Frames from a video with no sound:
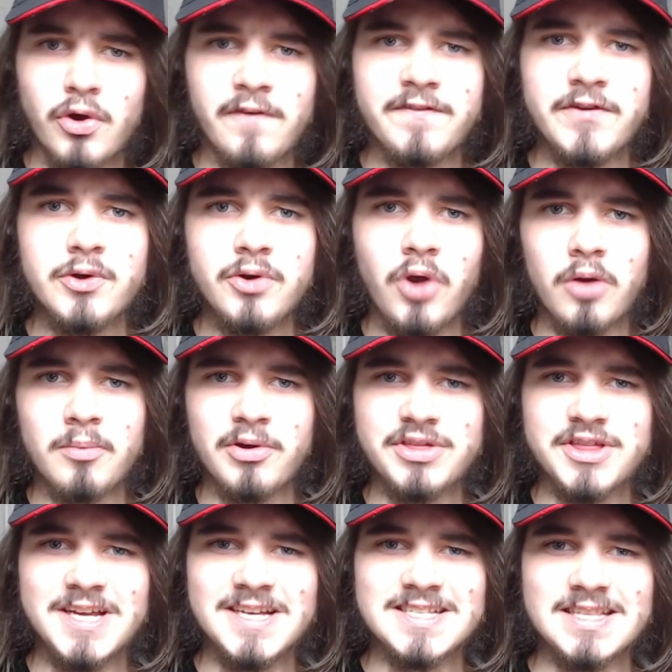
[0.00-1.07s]
a few notable
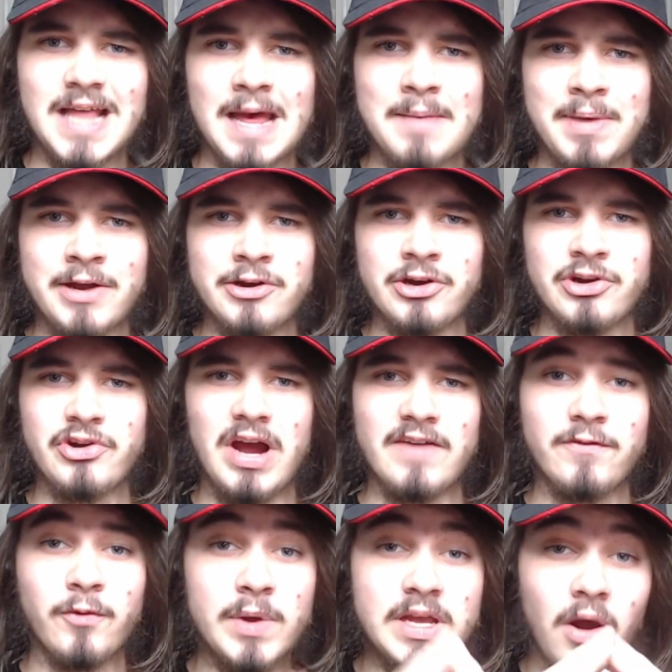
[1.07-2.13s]
things in that
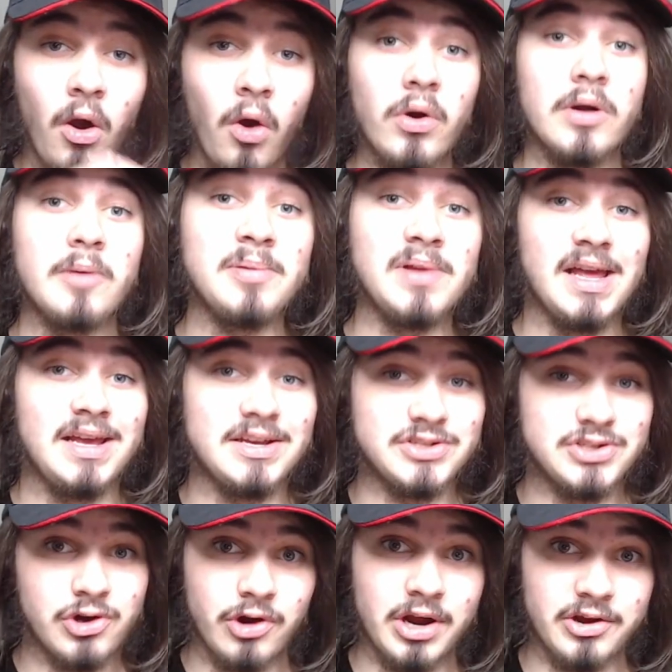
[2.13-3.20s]
paragraph. We are playing
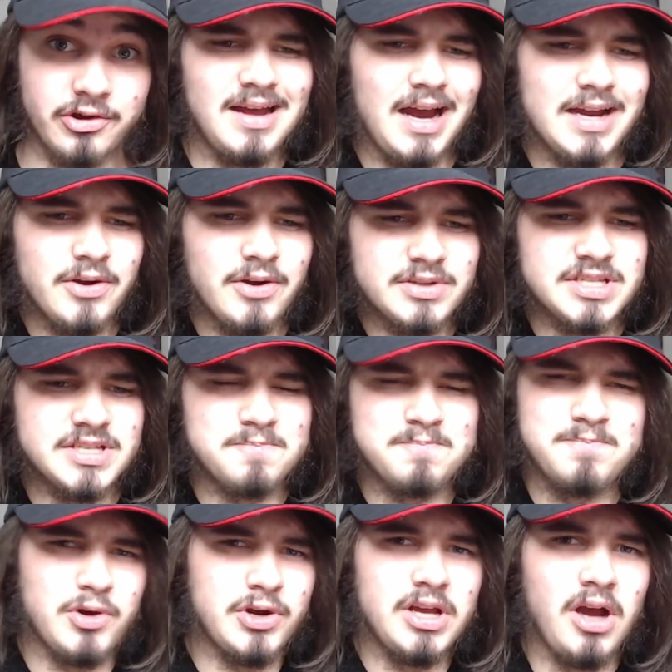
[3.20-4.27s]
as Gregory. I know it's
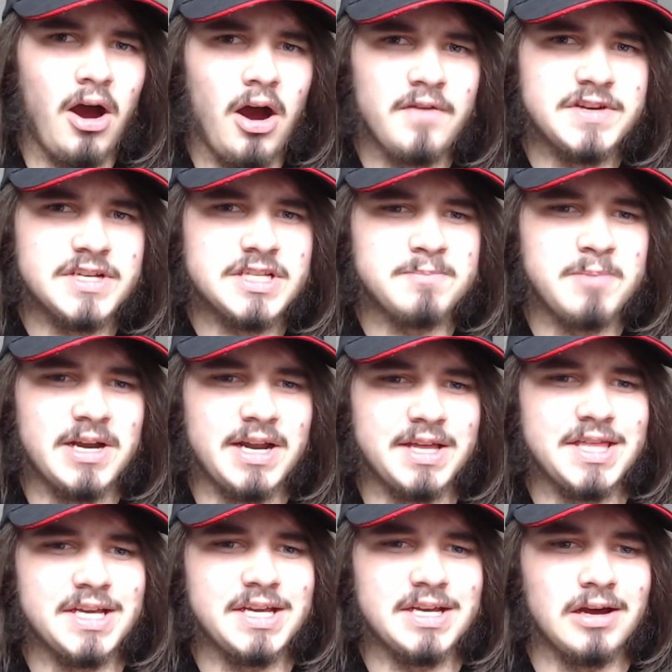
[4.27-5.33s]
pretty obvious, but I
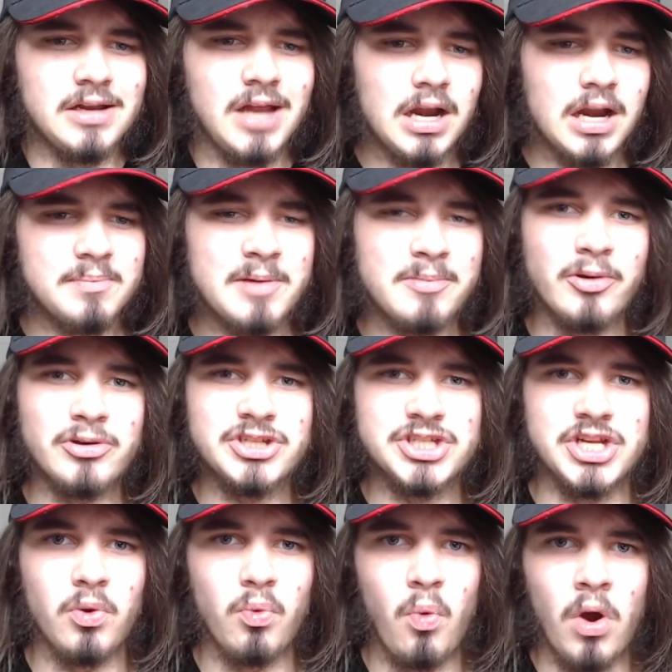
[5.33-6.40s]
think a lot of people
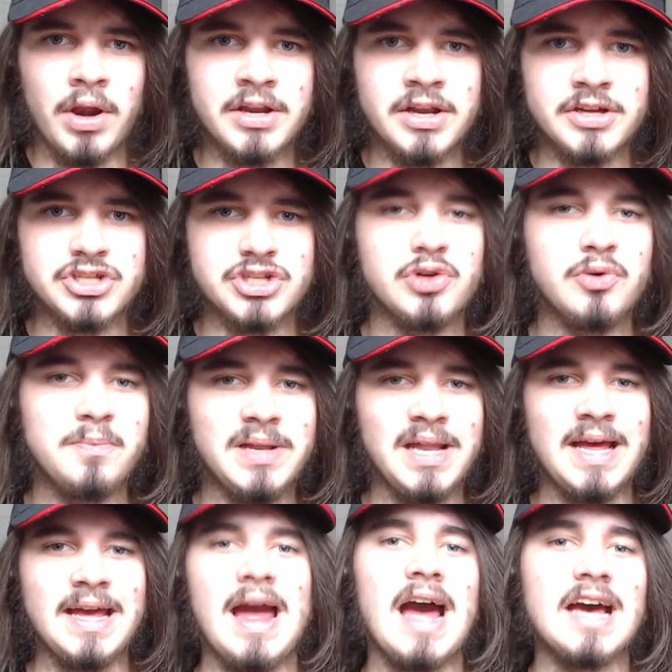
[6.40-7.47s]
still wanted us to
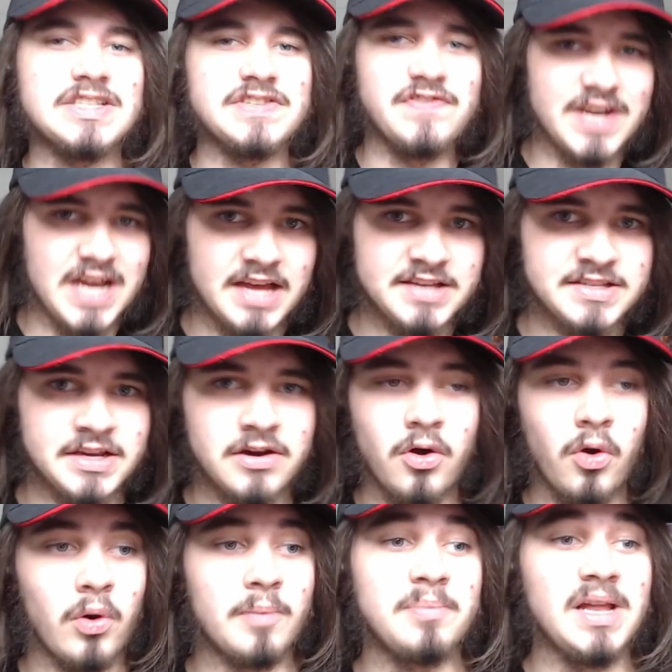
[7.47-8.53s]
play as Vanessa
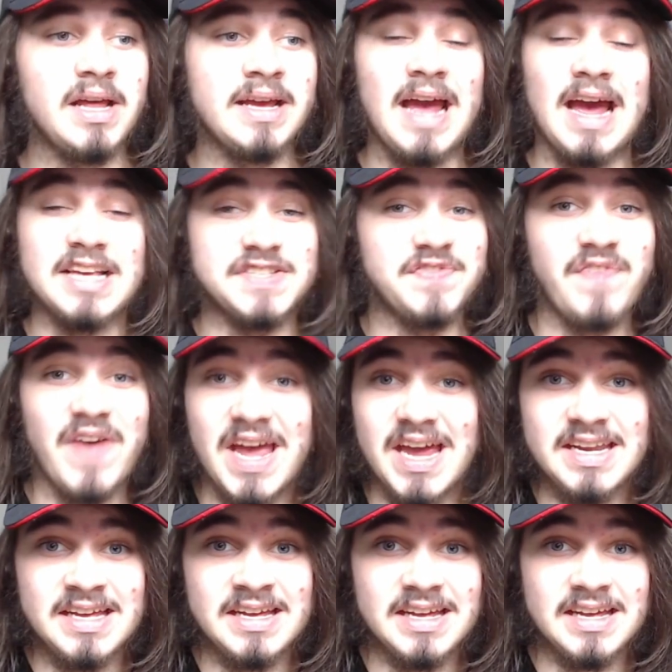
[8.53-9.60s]
or play as
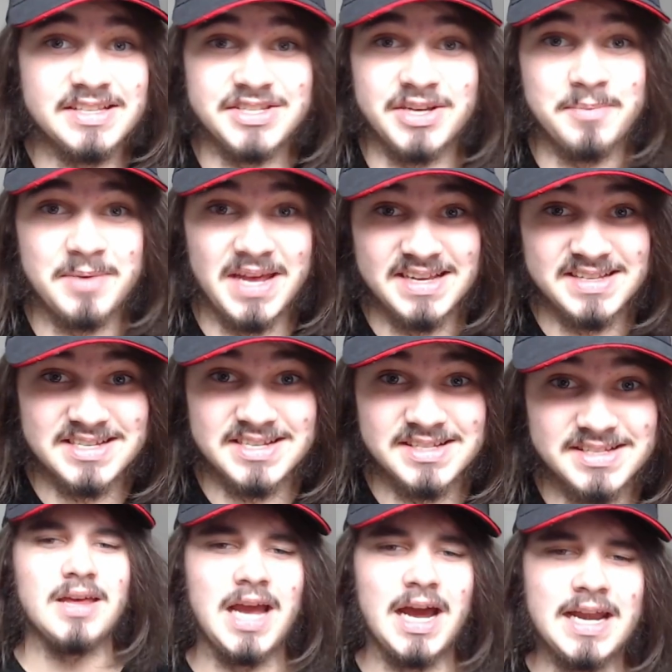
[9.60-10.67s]
Vanny in some
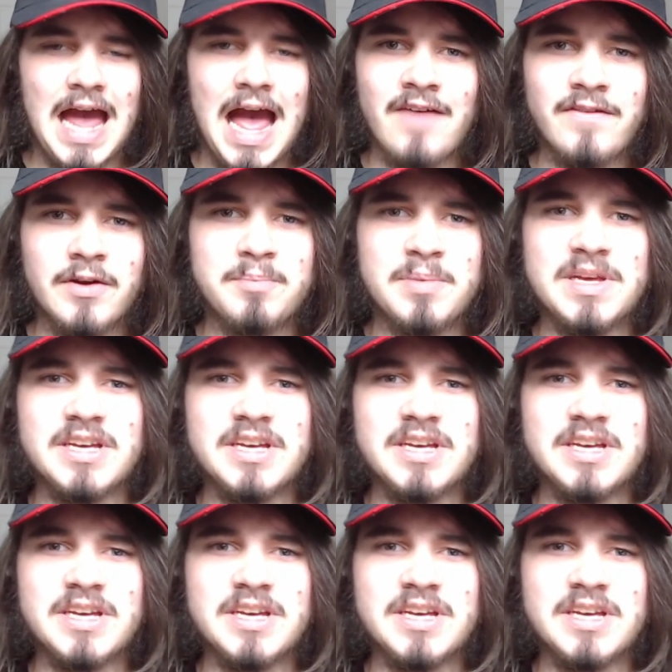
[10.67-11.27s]
cases. Kind of have it be a